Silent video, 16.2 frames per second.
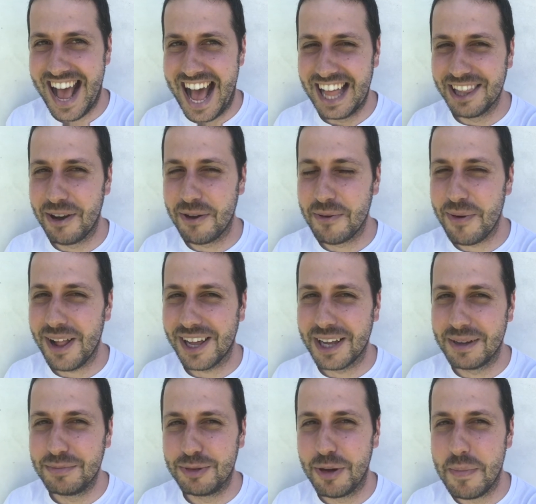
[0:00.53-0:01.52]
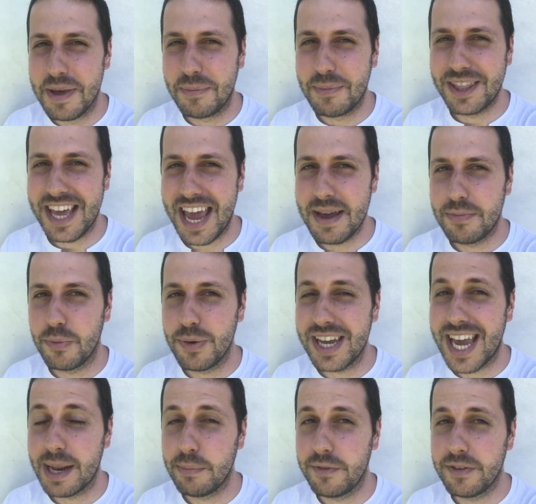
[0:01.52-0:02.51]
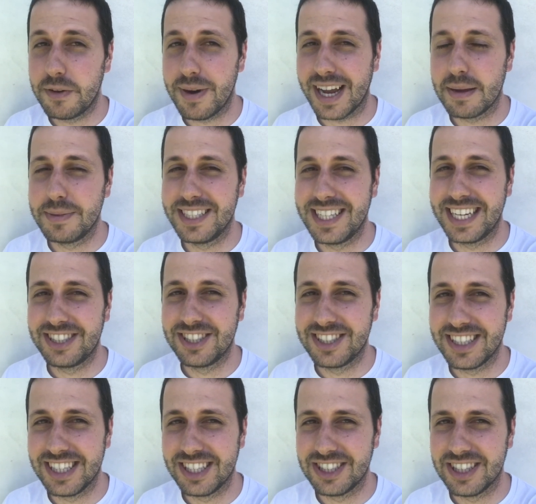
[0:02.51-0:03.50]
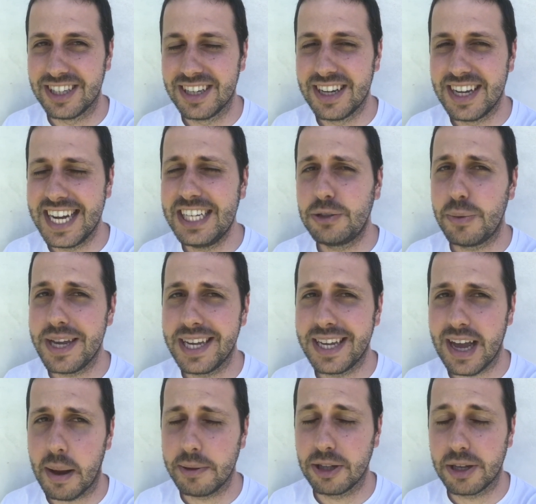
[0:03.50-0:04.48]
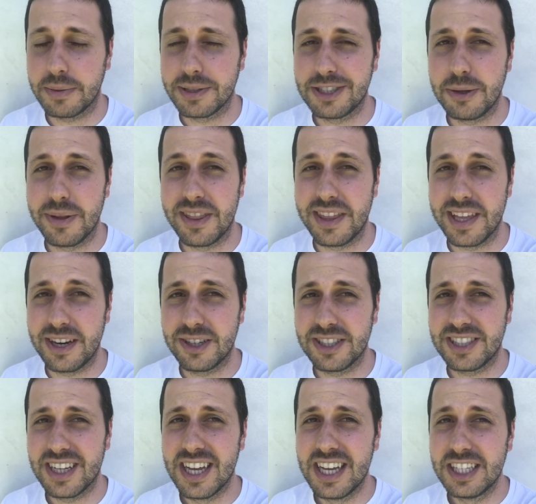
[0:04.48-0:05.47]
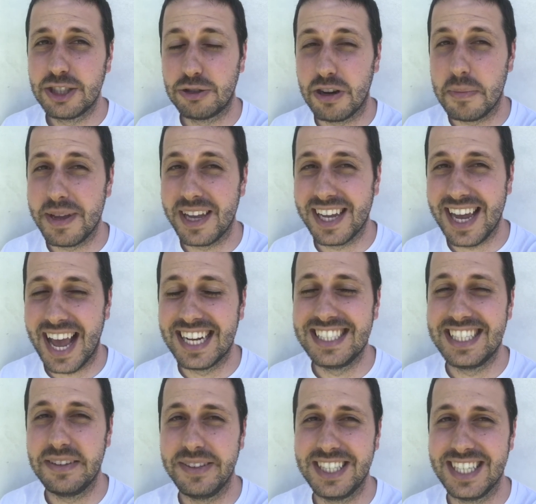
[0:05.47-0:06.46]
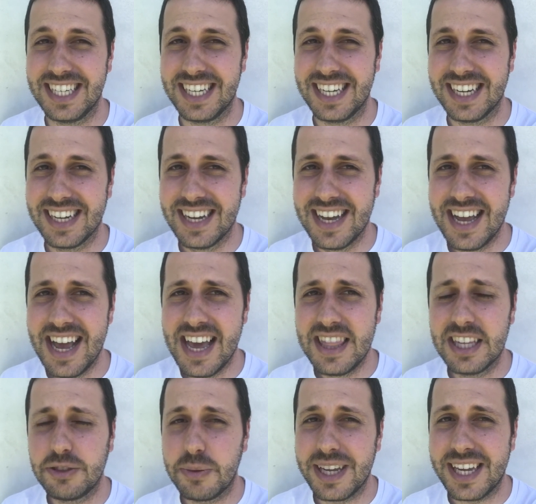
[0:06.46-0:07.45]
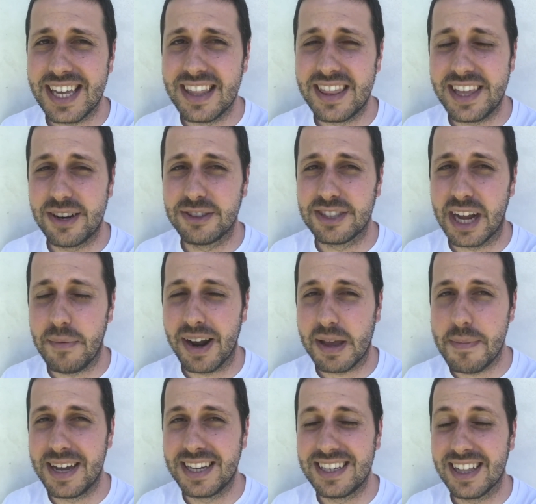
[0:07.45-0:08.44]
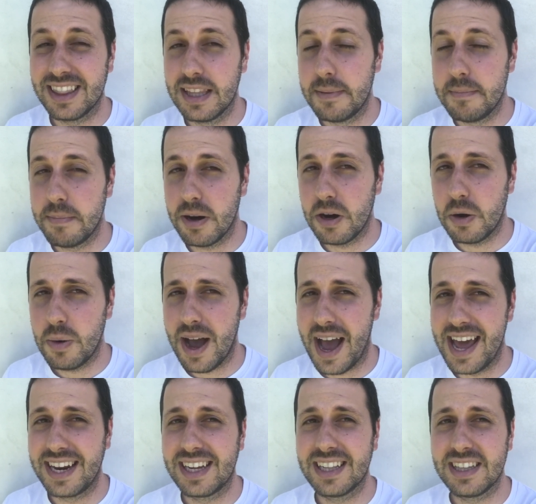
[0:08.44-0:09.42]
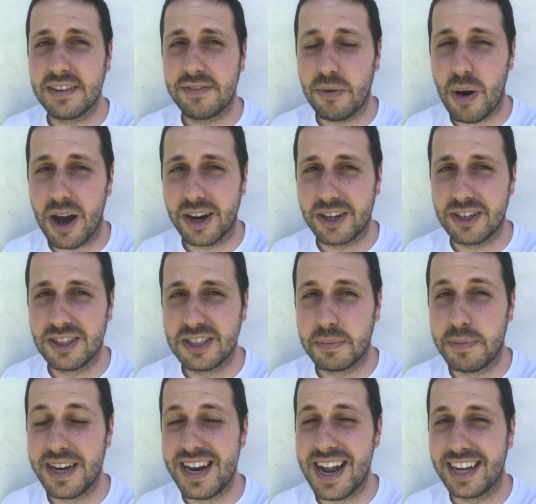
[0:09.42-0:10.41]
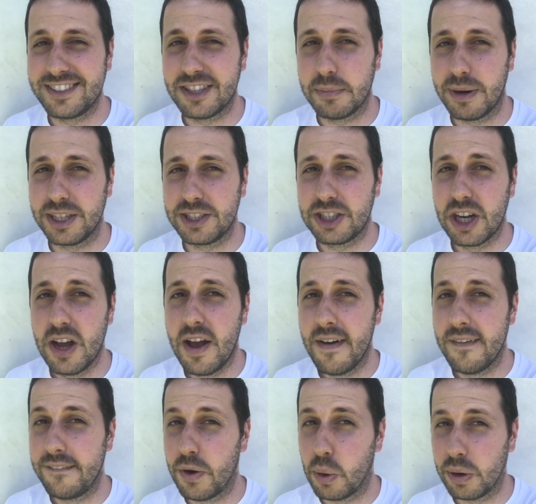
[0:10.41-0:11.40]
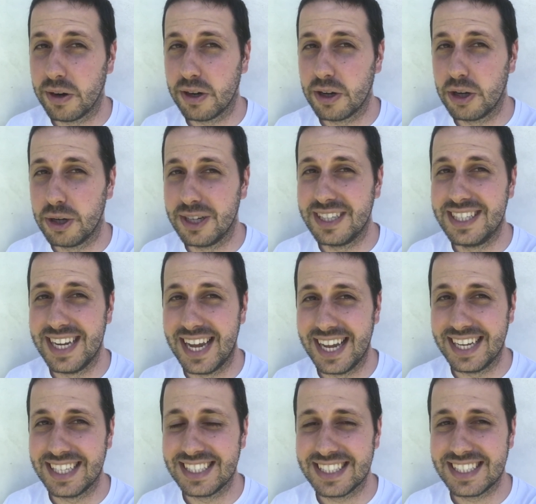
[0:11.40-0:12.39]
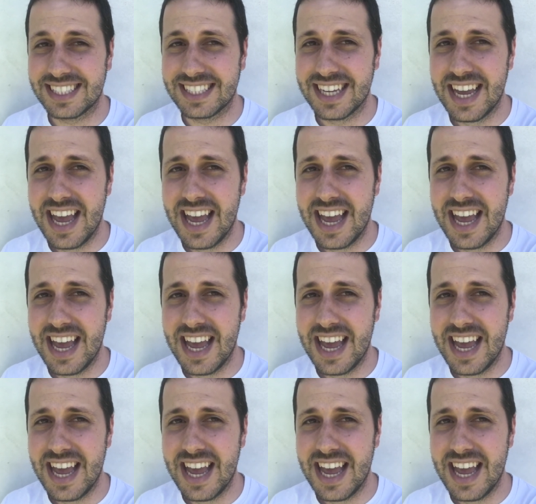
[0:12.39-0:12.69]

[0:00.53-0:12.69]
Hello and welcome to A Minute with Abe Weekend Movie Recommendations Edition. Each week, I'll be looking at what's new in theaters, streaming, and D V D. This week in theaters, I recommend Limbo and Cliff Walkers, but not so much Four Good Days.